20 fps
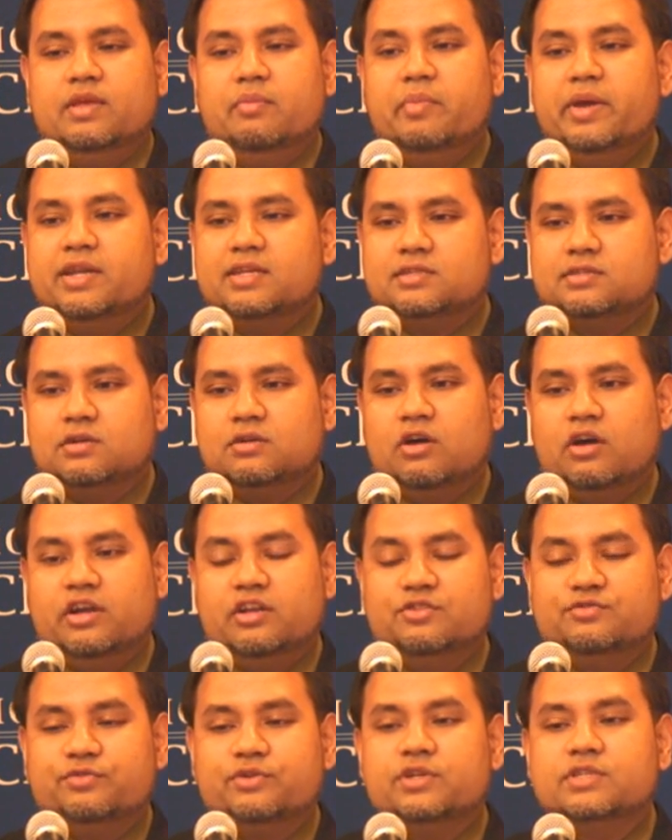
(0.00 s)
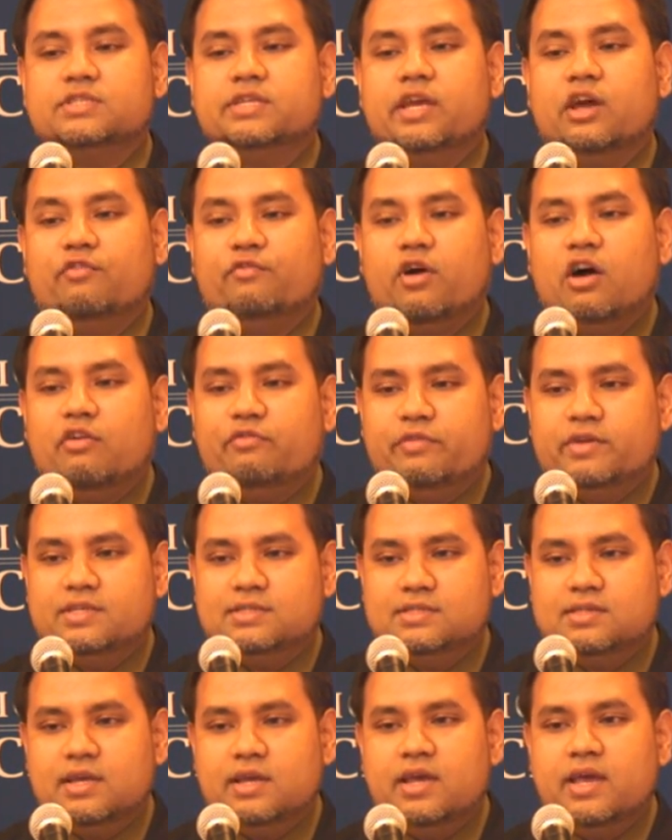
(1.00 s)
the minister on his first day of
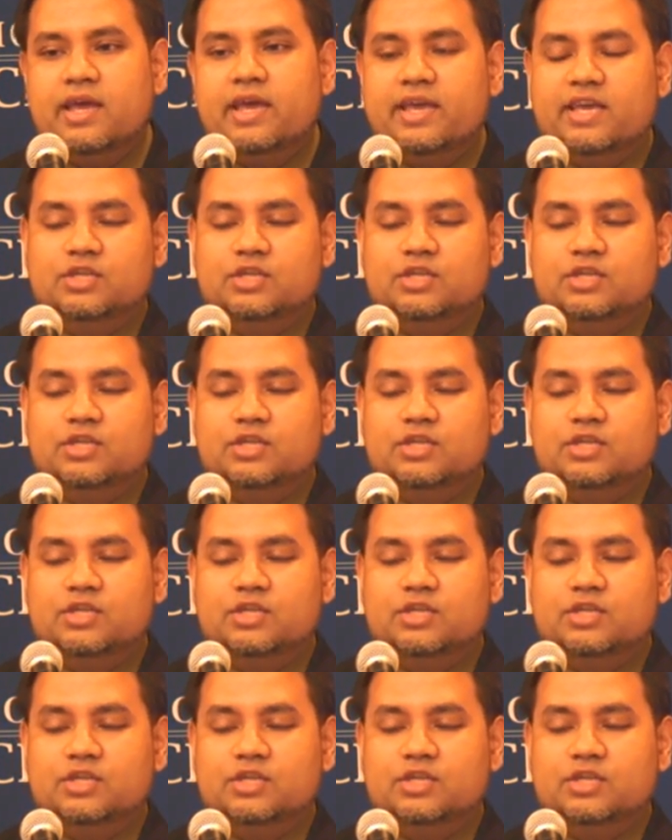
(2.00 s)
office